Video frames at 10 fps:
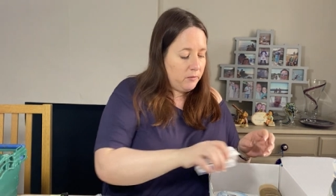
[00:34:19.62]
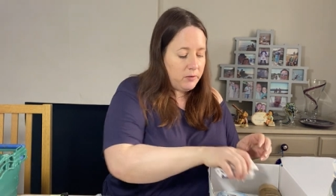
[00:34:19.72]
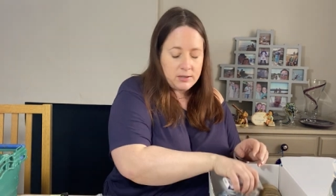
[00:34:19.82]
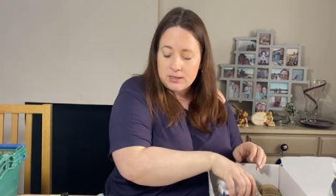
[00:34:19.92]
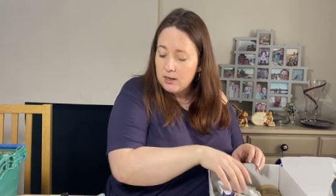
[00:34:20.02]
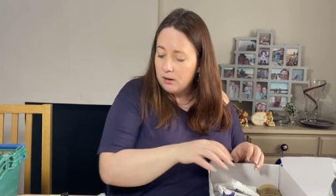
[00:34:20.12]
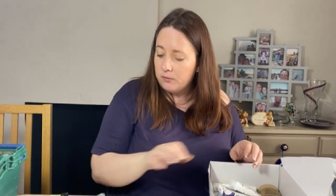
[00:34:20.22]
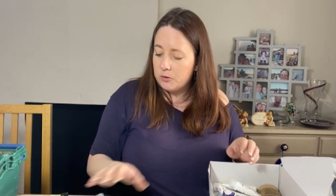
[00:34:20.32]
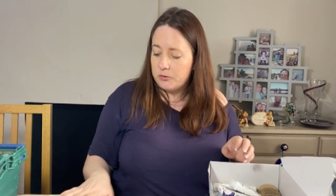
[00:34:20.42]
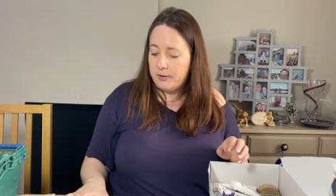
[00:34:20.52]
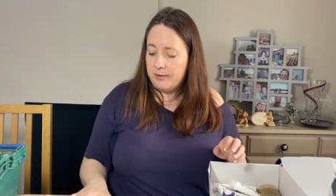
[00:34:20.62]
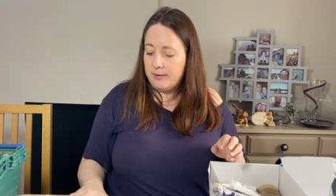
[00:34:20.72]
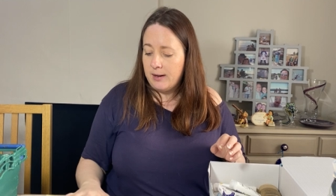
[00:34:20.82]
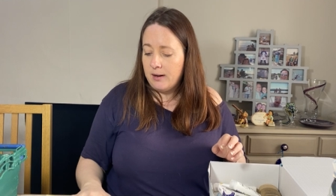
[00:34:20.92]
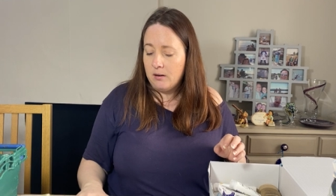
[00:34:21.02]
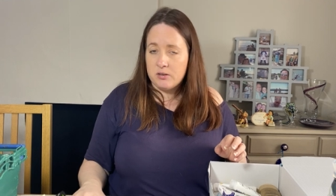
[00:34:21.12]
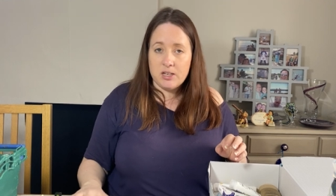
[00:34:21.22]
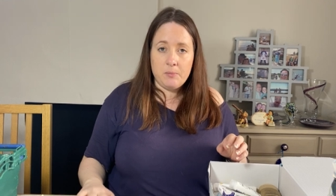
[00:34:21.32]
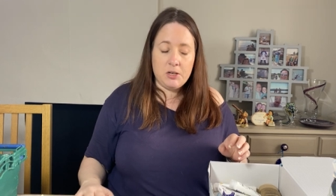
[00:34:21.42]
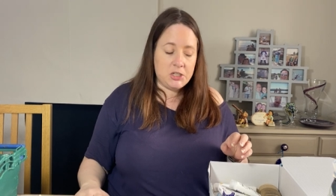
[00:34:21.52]
for yourself or to yourself, just
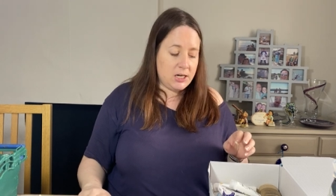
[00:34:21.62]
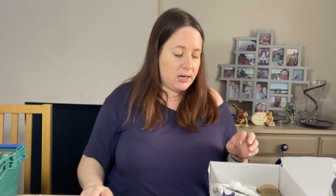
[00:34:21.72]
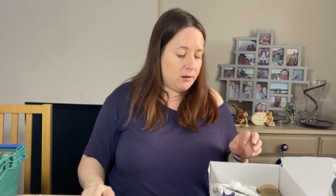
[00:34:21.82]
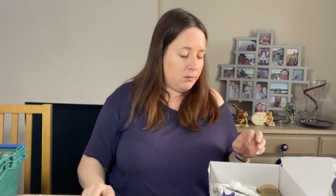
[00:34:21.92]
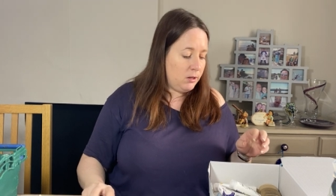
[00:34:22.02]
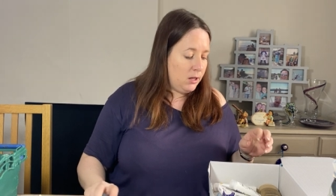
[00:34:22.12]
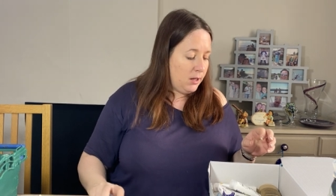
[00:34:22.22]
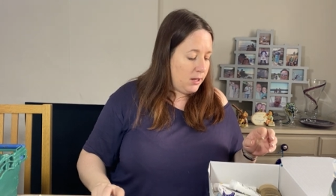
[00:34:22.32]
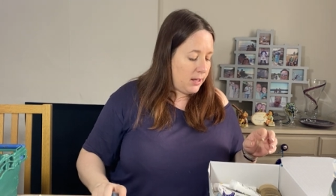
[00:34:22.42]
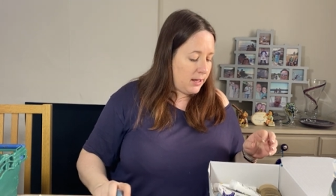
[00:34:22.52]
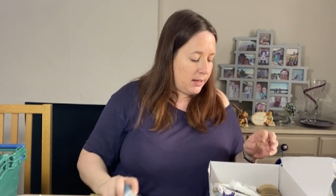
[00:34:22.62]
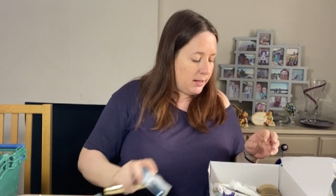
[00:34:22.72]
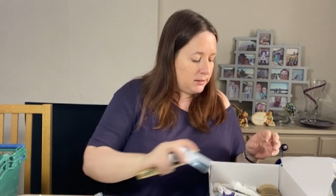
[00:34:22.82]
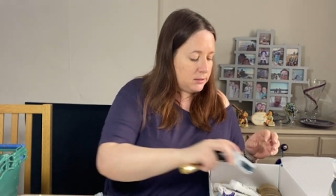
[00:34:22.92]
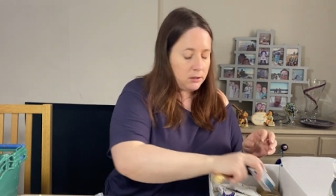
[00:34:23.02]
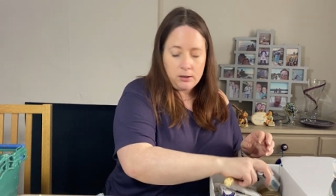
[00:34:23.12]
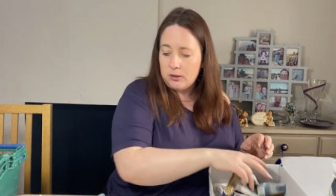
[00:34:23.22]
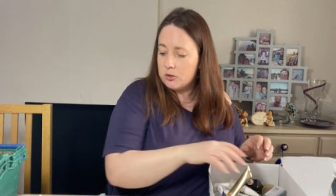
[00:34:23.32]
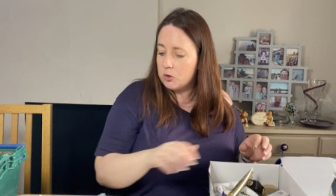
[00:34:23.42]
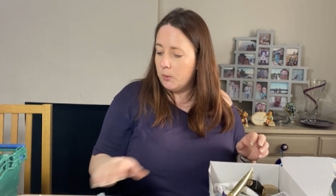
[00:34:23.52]
give me a shout and I can
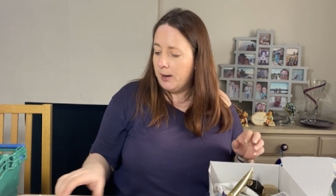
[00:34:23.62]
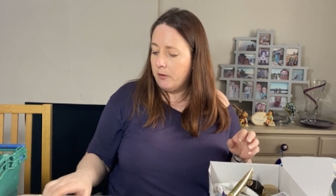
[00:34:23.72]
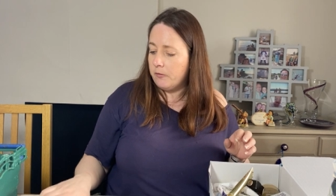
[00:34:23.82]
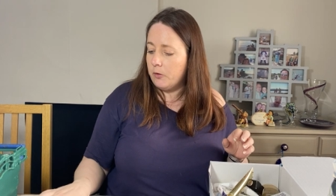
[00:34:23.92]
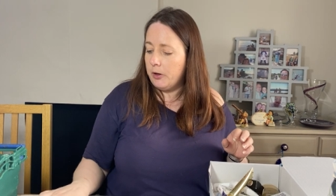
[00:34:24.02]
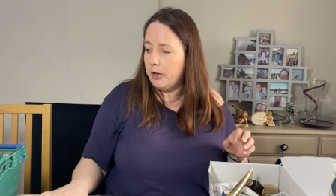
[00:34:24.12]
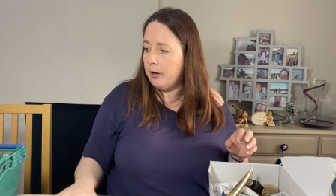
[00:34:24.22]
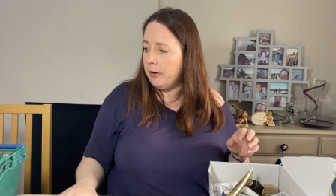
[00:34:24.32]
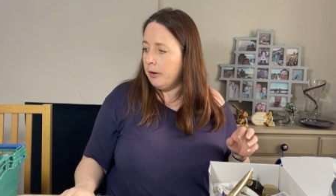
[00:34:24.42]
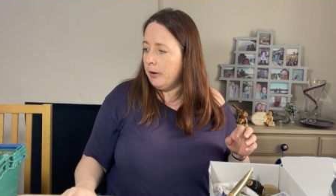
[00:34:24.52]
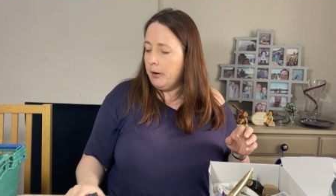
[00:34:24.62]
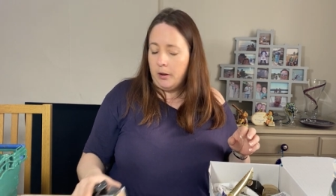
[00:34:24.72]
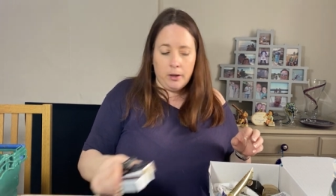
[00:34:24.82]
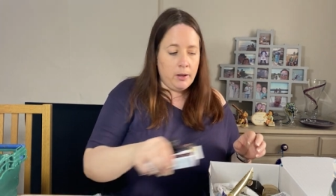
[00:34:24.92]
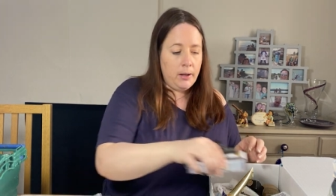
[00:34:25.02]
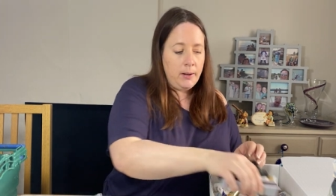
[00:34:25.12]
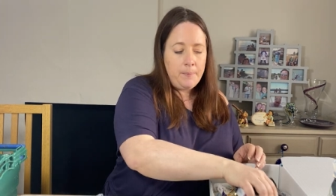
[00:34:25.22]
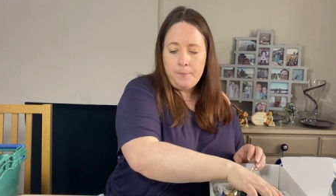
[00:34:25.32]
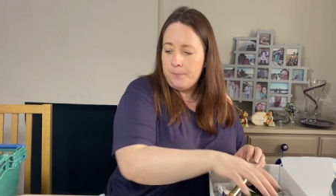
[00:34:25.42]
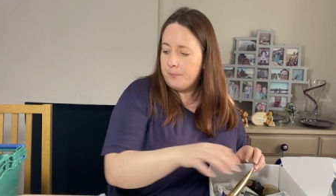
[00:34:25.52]
sort one out for you.
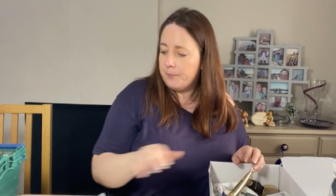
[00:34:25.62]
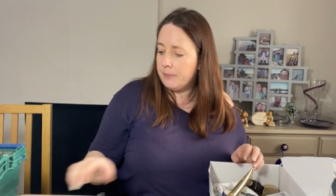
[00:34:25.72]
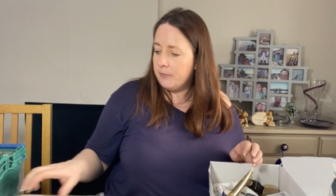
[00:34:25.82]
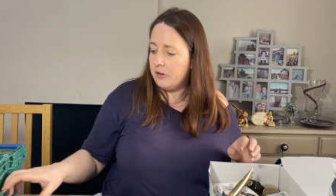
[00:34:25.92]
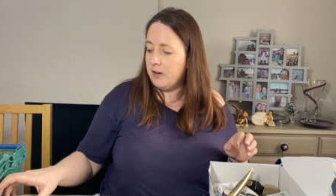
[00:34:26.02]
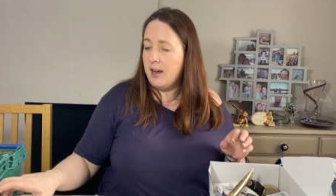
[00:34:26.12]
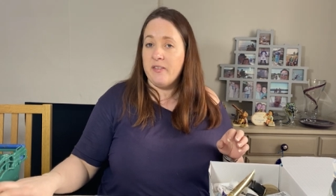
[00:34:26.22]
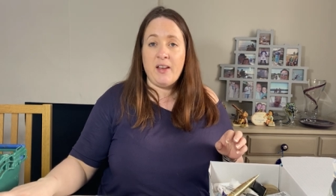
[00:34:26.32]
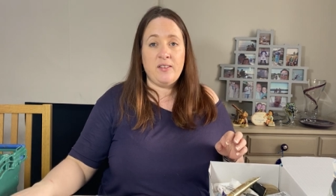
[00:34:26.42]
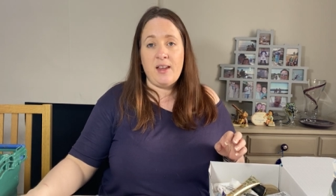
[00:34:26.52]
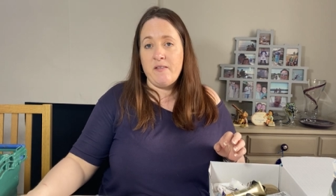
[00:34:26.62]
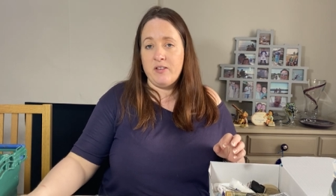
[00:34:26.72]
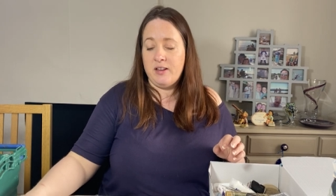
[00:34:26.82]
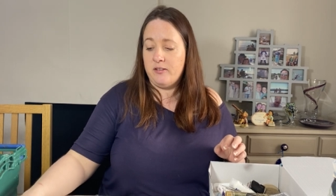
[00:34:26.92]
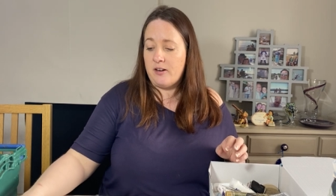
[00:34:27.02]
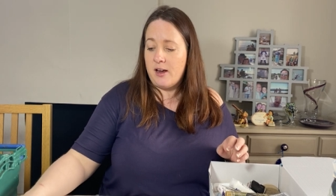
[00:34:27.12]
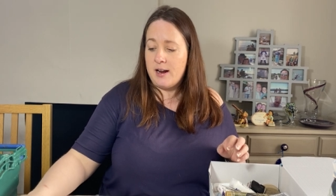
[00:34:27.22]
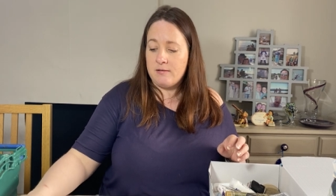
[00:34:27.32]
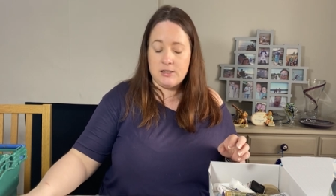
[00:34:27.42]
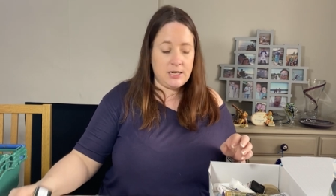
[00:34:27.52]
Um, so yeah, that's everything that's going
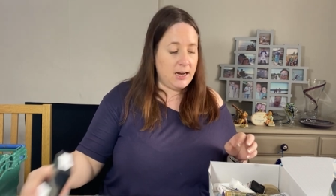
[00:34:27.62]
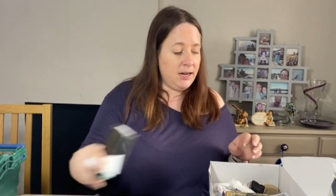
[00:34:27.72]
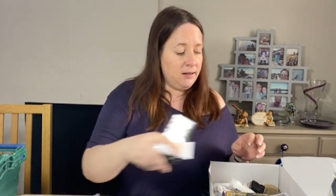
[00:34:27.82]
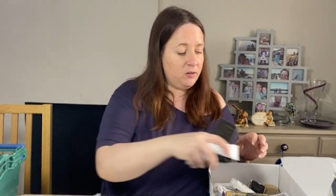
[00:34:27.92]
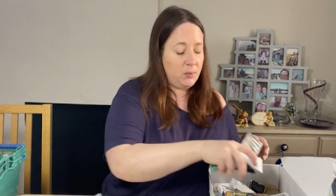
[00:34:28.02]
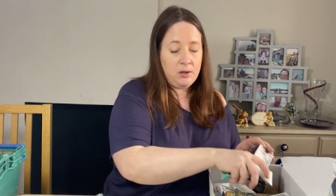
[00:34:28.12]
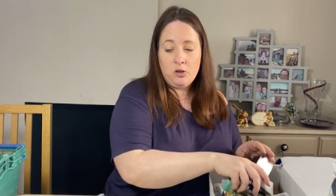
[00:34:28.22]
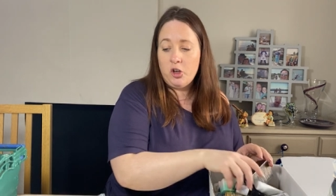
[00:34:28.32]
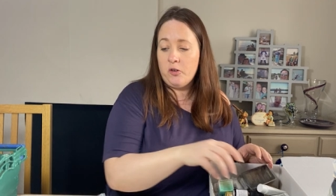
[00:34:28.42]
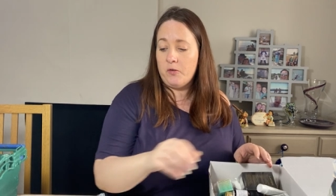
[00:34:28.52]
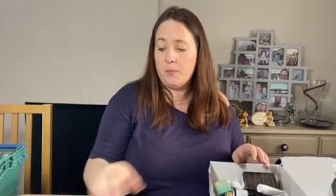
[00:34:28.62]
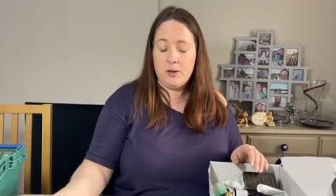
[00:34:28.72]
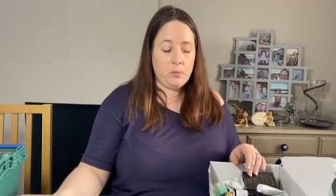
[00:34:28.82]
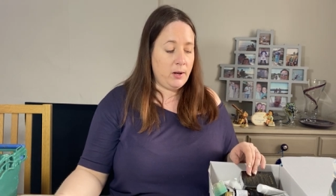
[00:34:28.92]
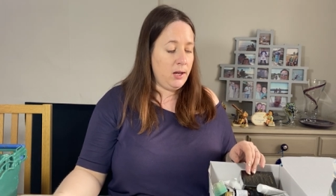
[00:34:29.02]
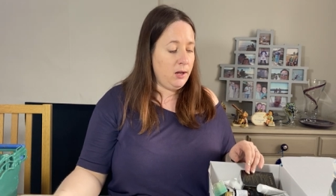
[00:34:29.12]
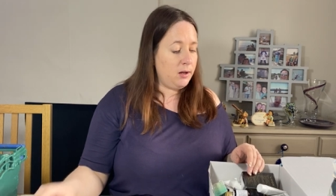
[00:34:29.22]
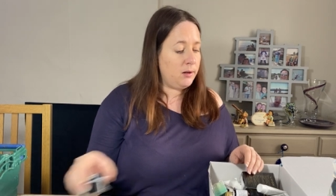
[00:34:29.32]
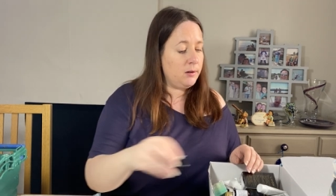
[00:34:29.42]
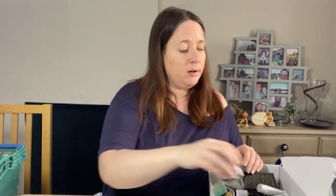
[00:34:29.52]
out today. It's been good for midweek